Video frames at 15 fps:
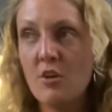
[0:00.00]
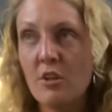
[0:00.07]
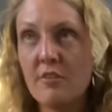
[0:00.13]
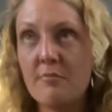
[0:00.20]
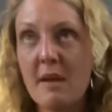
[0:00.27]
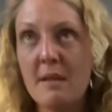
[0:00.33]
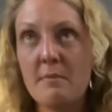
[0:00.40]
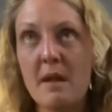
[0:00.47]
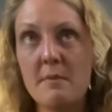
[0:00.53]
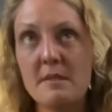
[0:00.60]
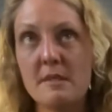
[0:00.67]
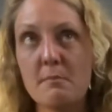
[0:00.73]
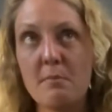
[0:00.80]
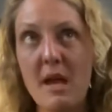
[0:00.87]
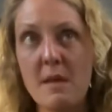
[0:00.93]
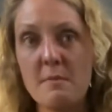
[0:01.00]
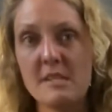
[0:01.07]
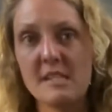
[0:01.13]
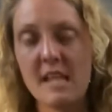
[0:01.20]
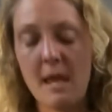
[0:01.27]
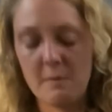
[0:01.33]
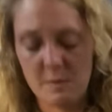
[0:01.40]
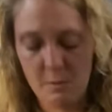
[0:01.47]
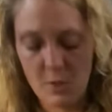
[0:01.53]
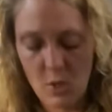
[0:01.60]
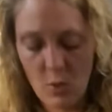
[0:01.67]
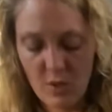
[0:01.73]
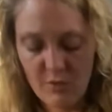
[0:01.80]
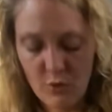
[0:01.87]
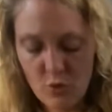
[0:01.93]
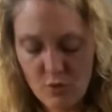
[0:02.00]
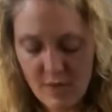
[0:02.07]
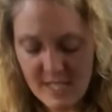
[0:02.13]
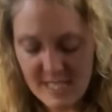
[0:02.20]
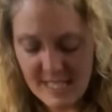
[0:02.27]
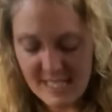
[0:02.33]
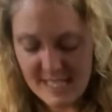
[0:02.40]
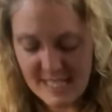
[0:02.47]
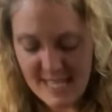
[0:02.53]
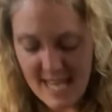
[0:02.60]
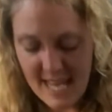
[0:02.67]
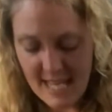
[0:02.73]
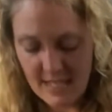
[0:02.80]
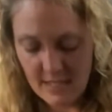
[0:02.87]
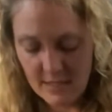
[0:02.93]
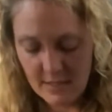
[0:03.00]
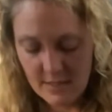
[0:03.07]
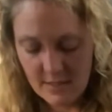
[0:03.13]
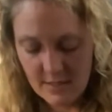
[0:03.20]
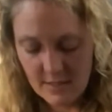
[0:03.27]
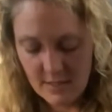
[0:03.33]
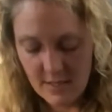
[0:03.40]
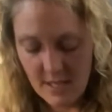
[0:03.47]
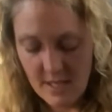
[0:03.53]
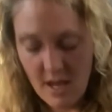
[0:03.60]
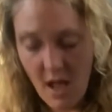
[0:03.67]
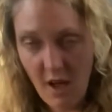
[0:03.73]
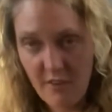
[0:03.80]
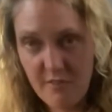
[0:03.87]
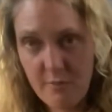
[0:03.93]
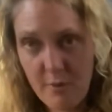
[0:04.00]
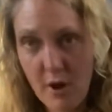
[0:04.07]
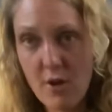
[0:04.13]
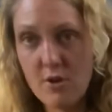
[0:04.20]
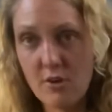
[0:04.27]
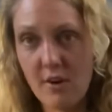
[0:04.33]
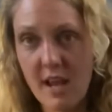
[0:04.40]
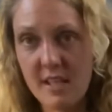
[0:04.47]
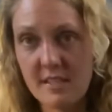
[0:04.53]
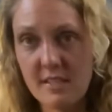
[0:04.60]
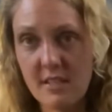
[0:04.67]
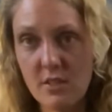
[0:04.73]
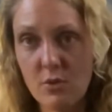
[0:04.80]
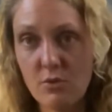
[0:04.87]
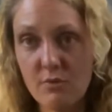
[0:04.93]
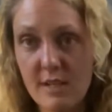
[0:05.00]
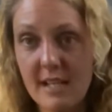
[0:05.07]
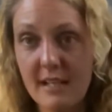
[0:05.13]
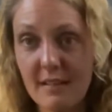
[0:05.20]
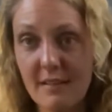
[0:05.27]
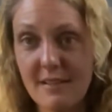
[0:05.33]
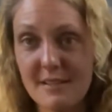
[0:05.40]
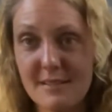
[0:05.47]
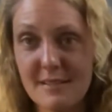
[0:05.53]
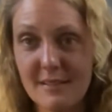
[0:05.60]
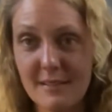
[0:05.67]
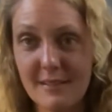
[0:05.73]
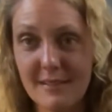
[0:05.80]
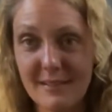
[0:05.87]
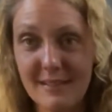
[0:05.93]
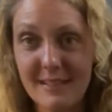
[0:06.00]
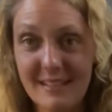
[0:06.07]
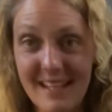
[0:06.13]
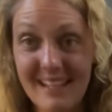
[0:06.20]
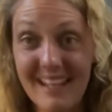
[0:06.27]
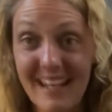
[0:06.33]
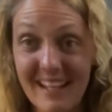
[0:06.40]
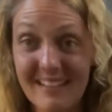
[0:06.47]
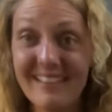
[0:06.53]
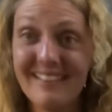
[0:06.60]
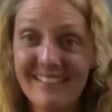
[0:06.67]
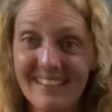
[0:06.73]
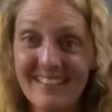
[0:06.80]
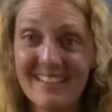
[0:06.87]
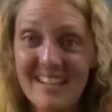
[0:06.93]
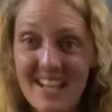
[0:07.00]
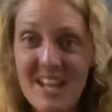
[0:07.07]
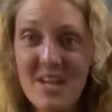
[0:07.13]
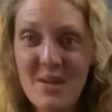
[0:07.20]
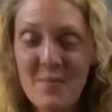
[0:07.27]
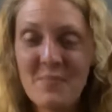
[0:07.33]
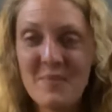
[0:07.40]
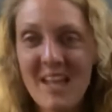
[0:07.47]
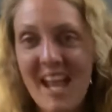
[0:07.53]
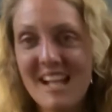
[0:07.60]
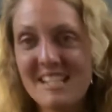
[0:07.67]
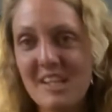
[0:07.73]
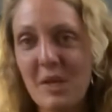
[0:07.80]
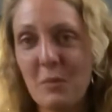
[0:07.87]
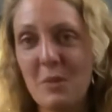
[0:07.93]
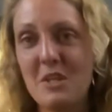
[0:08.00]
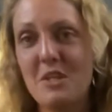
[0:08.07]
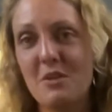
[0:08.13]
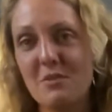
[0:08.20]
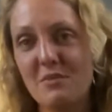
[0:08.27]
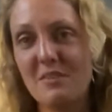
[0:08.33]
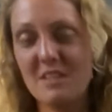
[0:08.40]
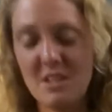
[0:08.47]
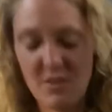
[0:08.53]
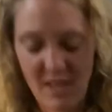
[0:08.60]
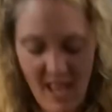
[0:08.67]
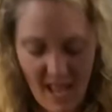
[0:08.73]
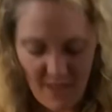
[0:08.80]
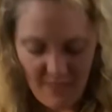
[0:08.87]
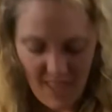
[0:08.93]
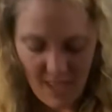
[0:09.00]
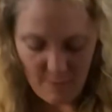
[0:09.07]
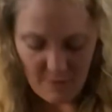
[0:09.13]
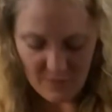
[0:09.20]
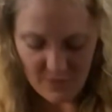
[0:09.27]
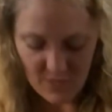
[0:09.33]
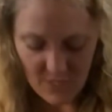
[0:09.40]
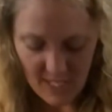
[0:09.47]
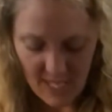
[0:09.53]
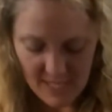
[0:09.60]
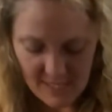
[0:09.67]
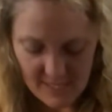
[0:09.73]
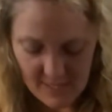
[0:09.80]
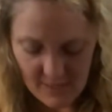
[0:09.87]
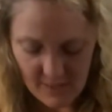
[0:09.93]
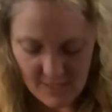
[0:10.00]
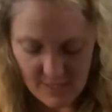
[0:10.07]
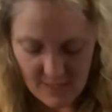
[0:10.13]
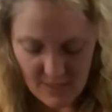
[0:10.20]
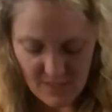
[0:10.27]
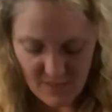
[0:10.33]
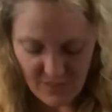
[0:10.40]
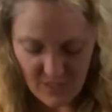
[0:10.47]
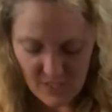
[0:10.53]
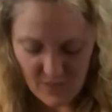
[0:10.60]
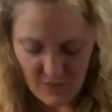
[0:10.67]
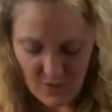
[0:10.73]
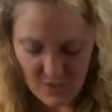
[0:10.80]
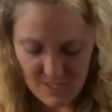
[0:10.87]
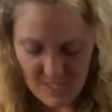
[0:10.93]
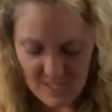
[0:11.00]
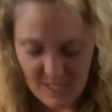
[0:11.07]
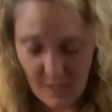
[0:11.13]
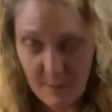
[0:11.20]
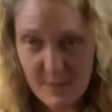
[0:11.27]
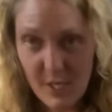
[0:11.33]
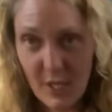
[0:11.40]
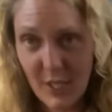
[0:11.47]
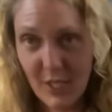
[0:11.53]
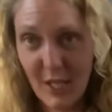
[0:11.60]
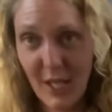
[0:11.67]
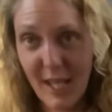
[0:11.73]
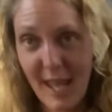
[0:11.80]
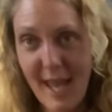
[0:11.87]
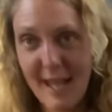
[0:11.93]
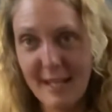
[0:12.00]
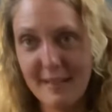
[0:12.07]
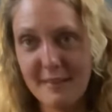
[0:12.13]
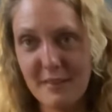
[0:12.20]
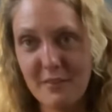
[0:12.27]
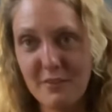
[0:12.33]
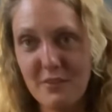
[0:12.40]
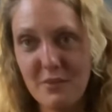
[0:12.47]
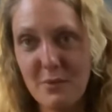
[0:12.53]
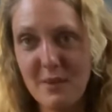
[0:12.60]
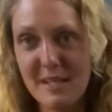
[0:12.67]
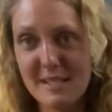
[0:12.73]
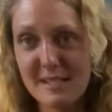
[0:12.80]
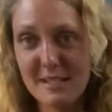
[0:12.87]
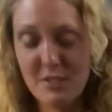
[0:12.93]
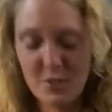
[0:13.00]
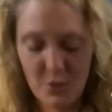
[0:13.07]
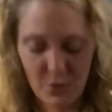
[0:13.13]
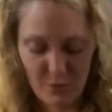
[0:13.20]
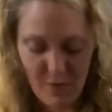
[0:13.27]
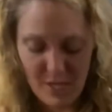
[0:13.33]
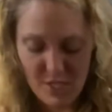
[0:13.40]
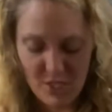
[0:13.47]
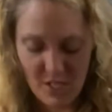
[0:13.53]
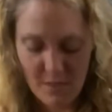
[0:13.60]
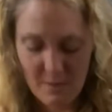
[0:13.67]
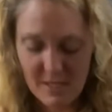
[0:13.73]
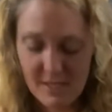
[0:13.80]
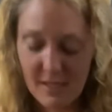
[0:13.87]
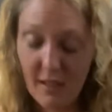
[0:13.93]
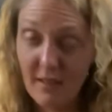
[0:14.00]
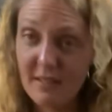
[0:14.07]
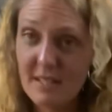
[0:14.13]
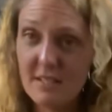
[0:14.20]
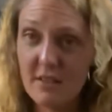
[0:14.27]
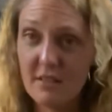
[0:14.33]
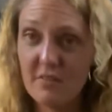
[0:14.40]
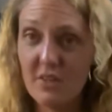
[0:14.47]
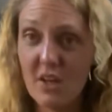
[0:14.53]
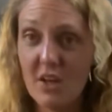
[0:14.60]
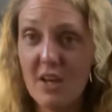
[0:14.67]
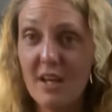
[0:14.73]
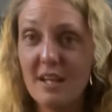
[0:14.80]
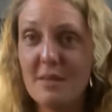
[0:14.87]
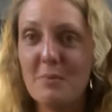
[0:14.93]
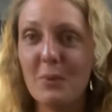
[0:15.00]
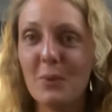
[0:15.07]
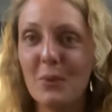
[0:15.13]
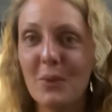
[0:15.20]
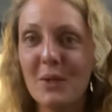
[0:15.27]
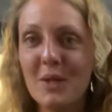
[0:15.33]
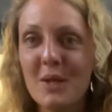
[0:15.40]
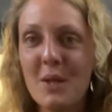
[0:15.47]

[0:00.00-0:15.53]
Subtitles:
have made maybe some baby steps, but you'll have already seen enough progress that you'll realise that yeah. It's like when you get out of the habit of doing exercise and those first few sit-ups hurt like hell, and then a few weeks into your regime it's like they don't even hurt anymore,